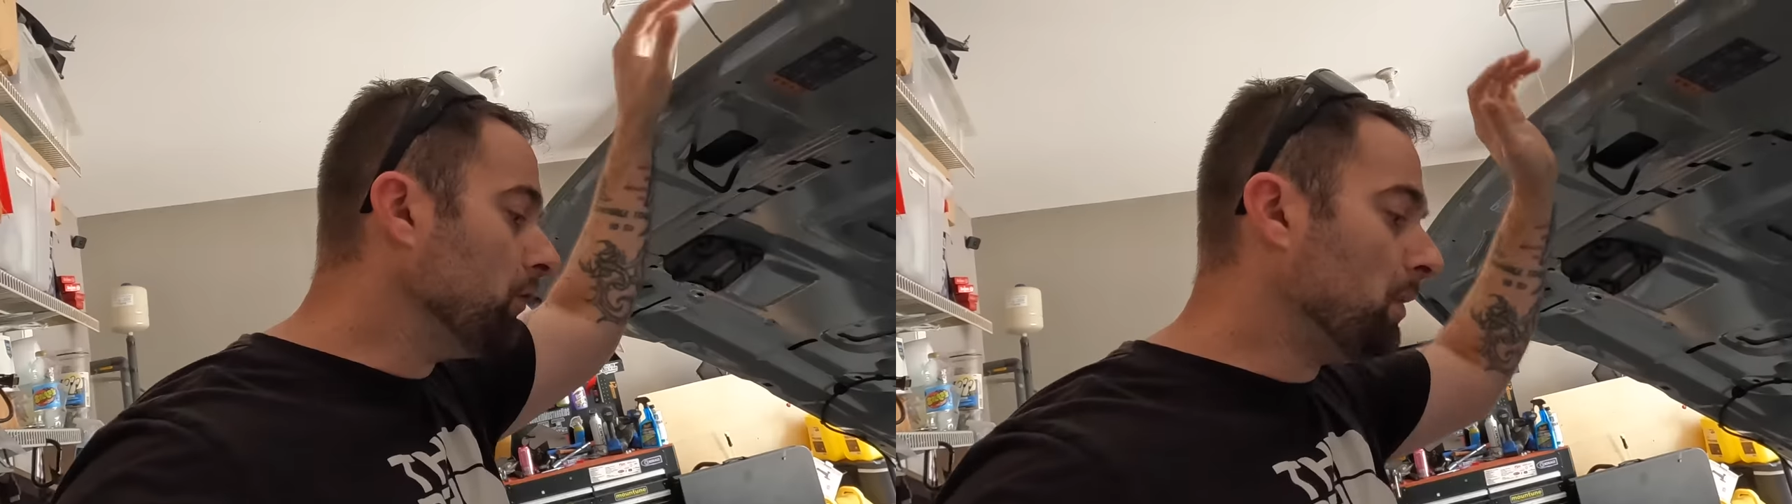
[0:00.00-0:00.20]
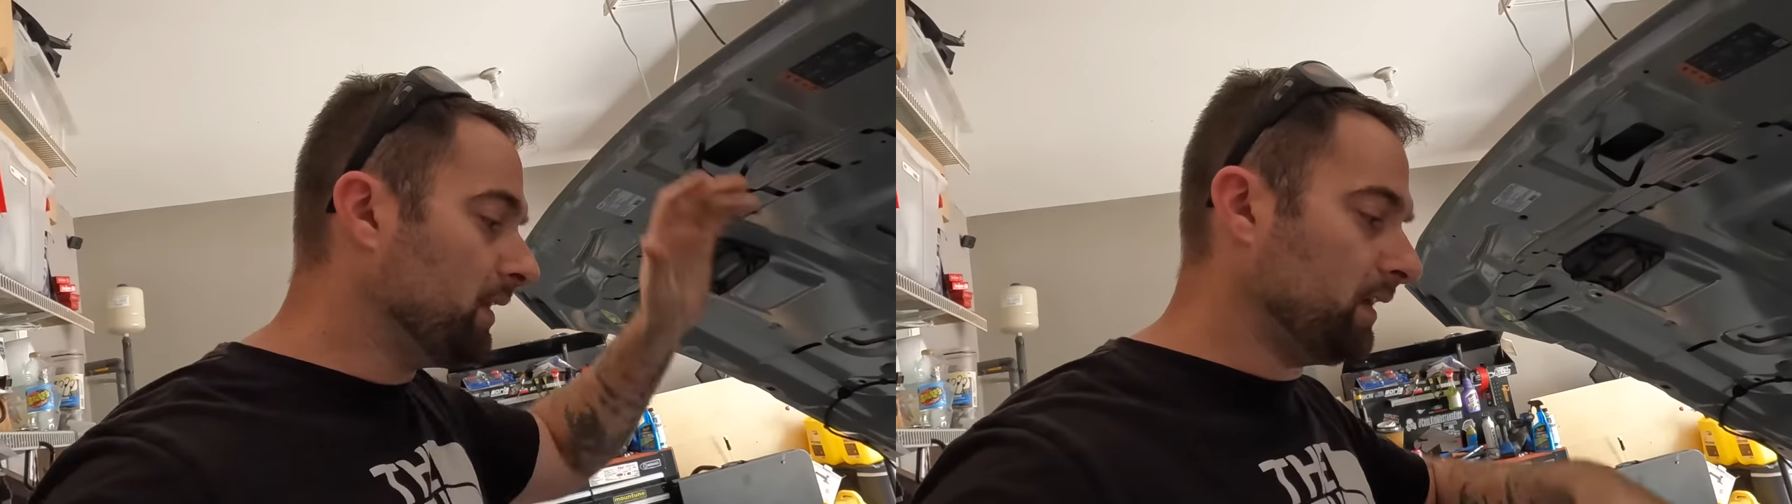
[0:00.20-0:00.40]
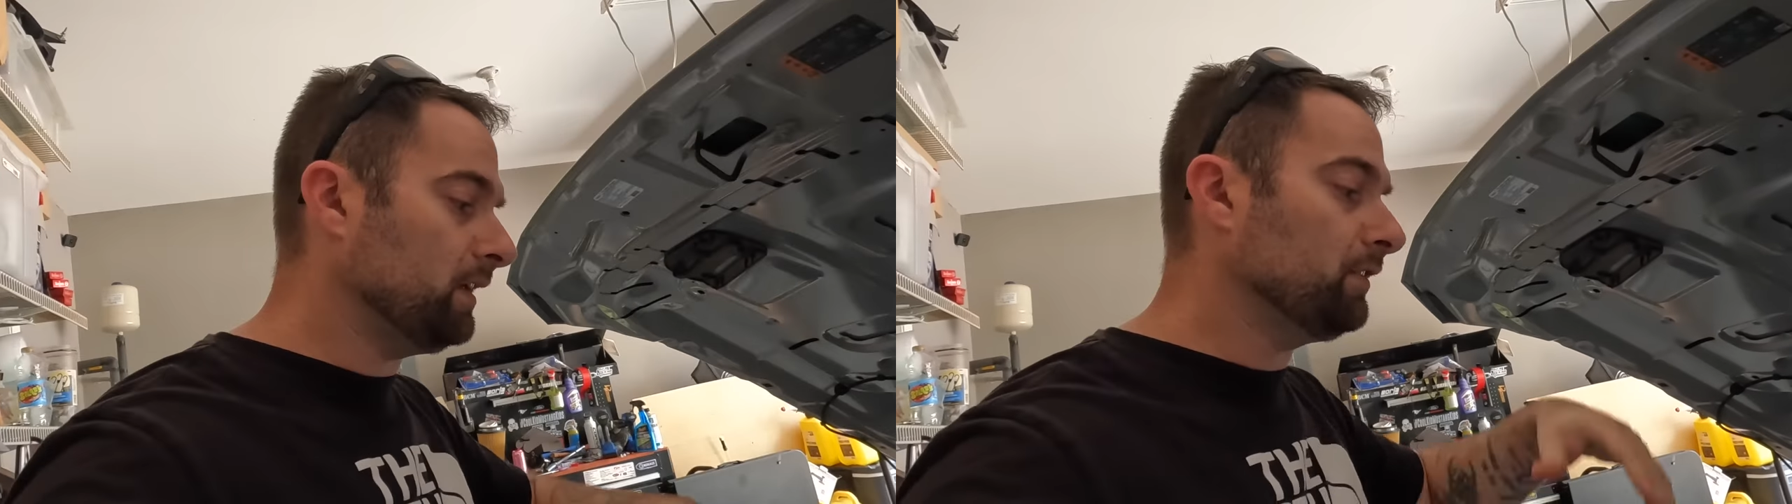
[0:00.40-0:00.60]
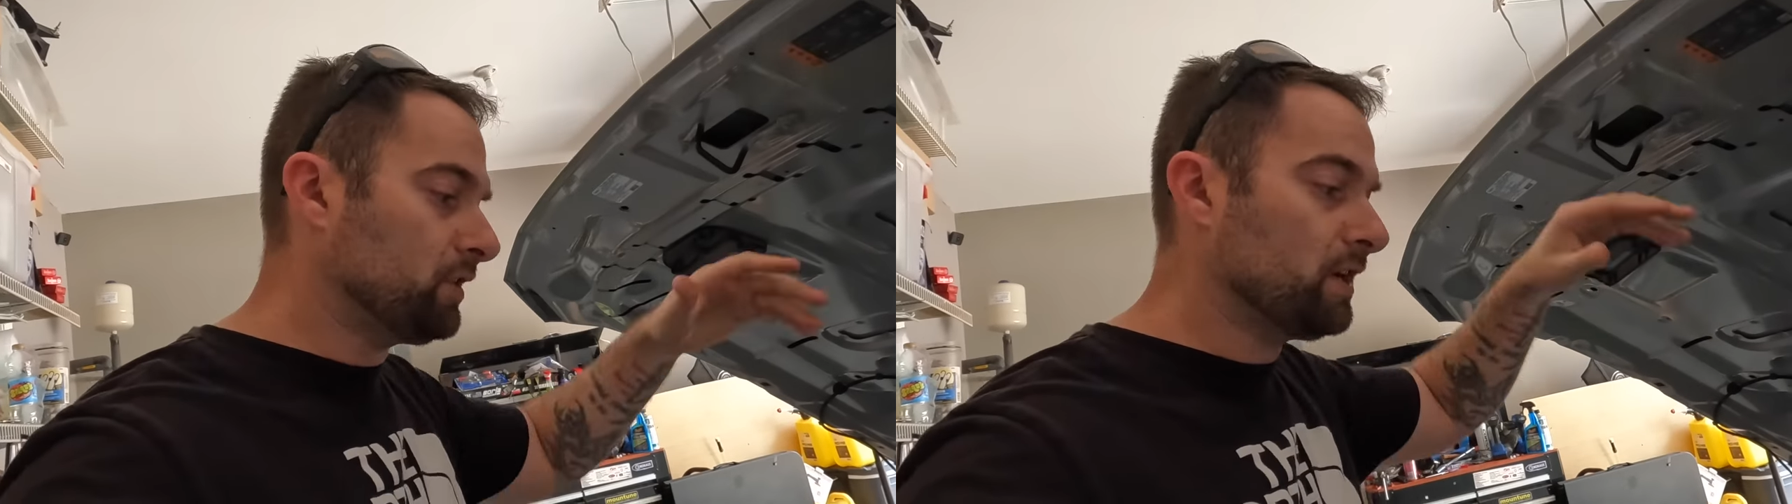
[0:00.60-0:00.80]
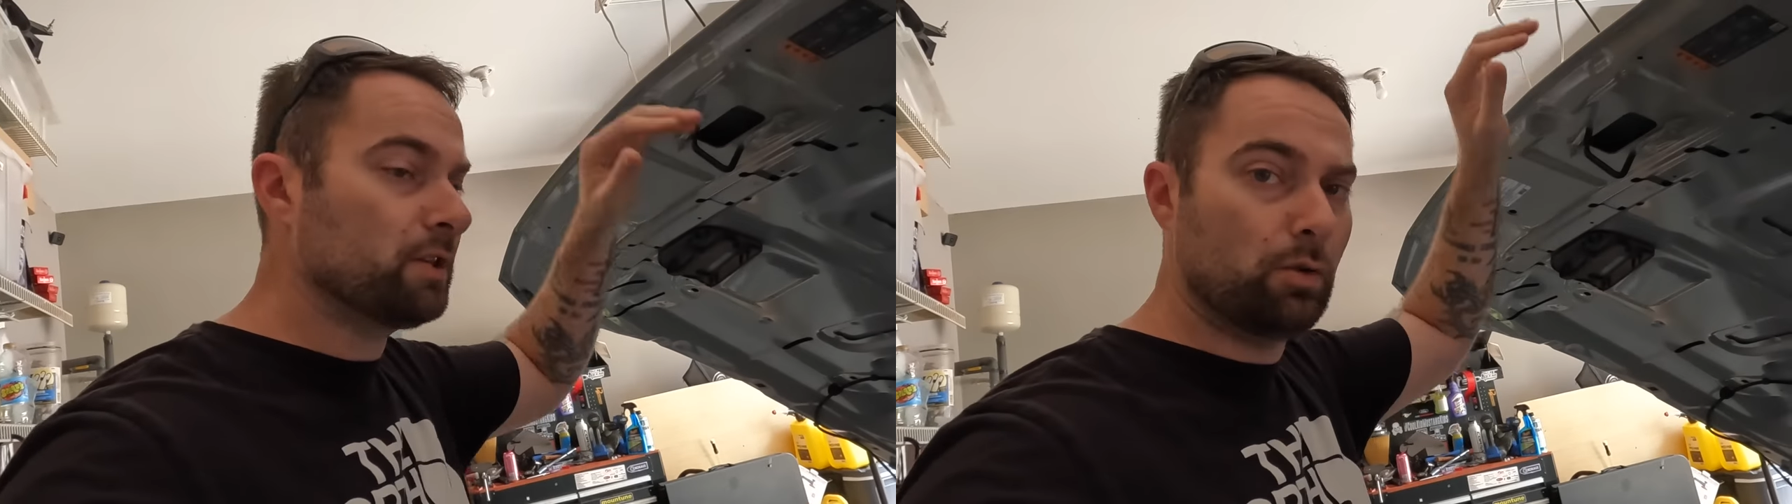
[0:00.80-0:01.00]
Hopefully by the end of
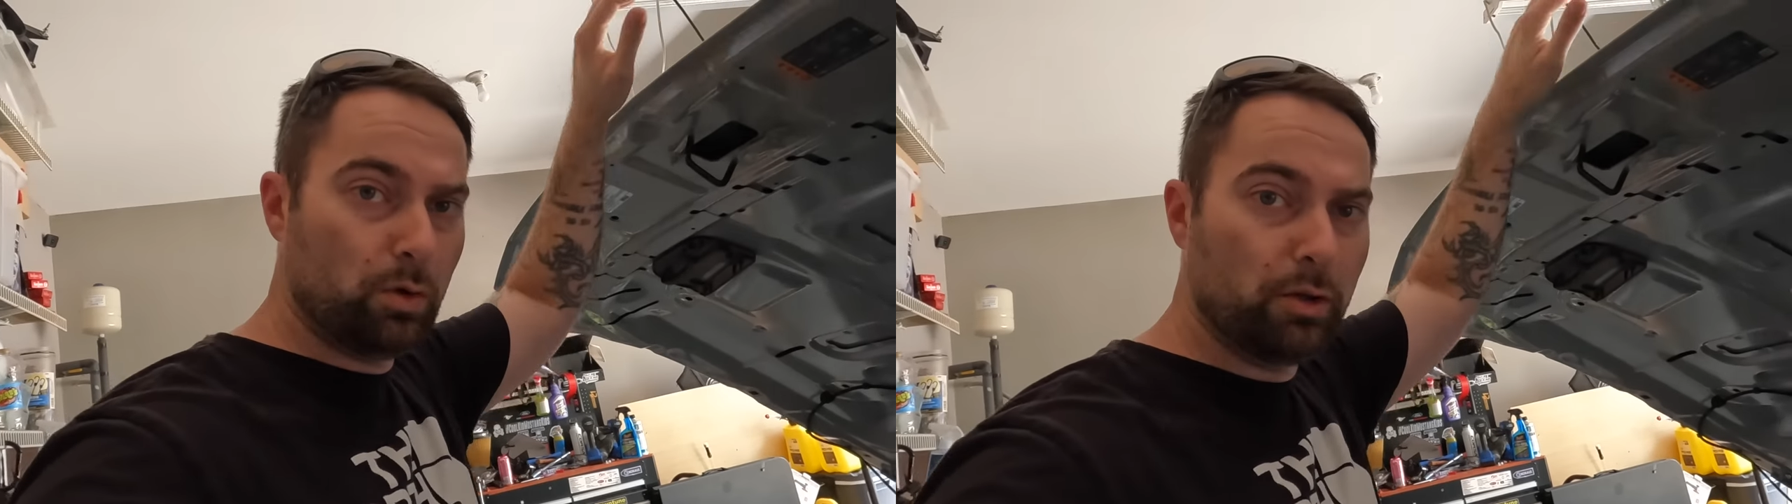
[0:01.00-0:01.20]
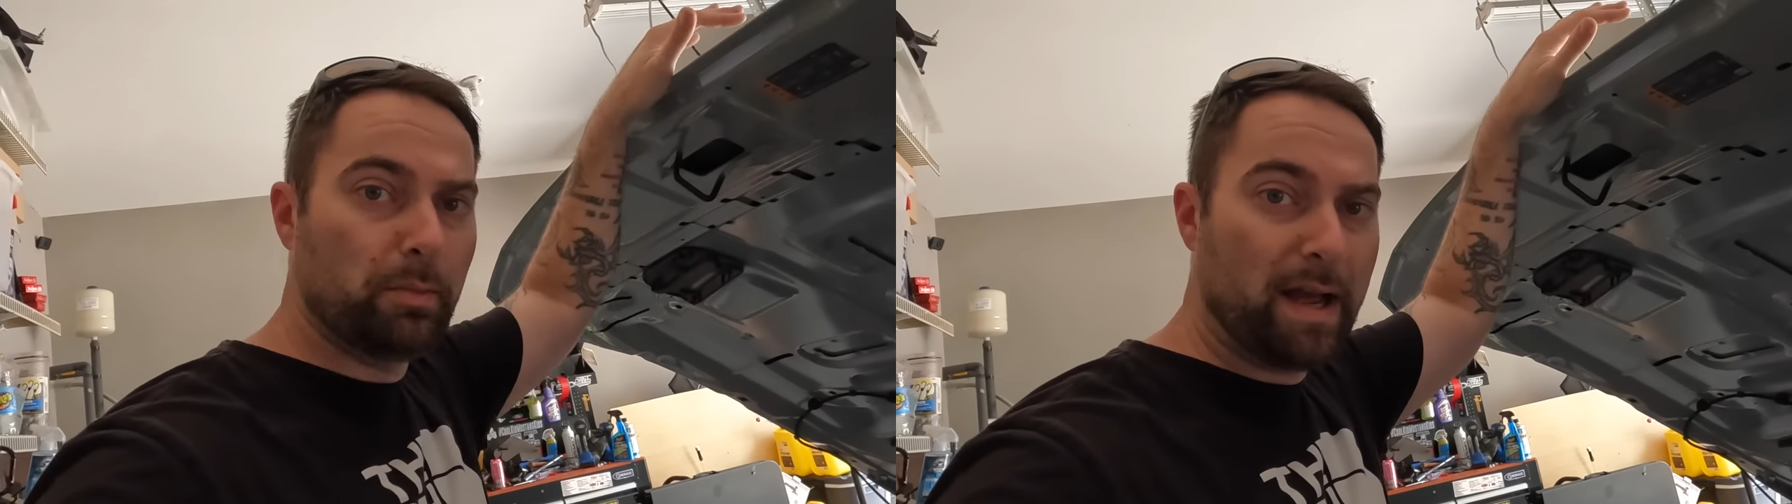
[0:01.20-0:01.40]
changing the oil,